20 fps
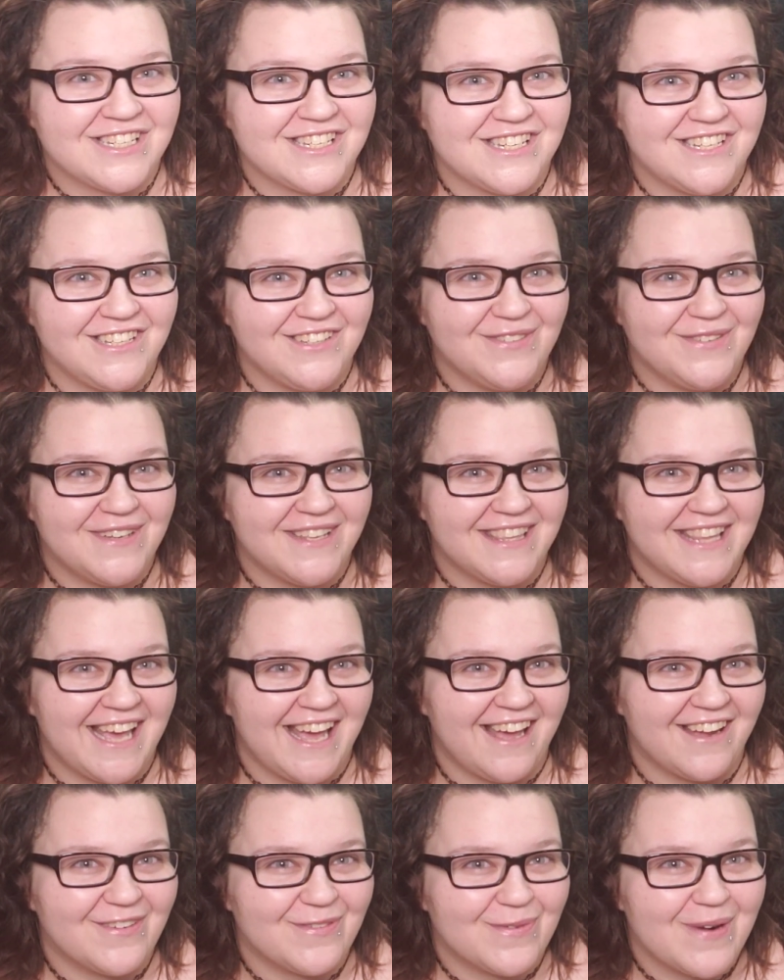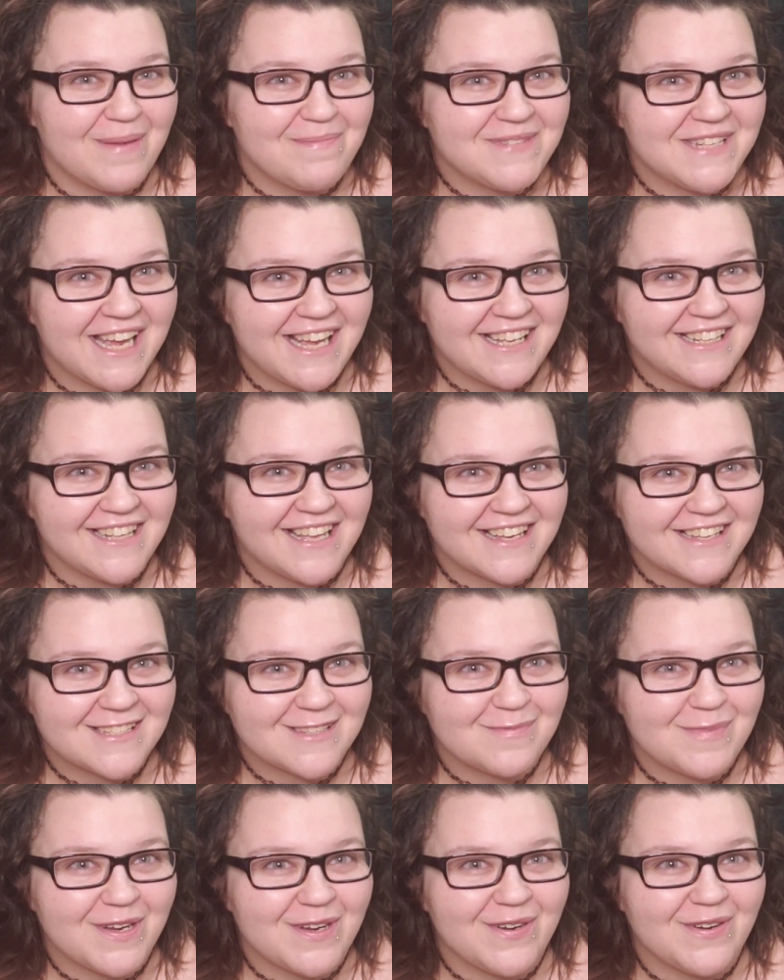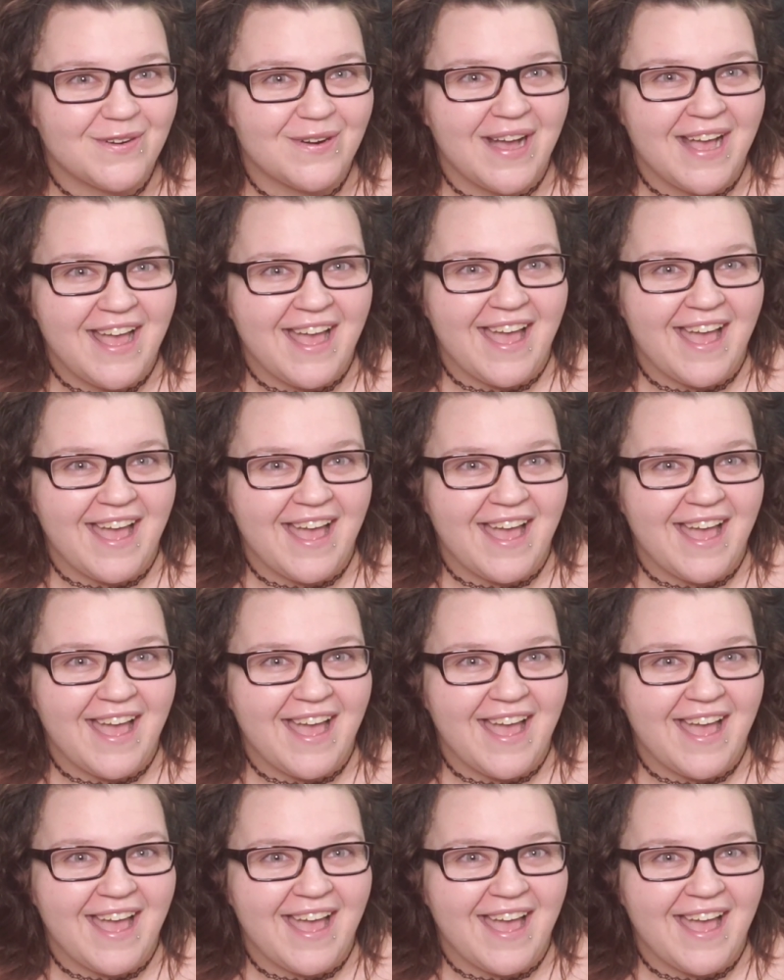to that Reptile Expo,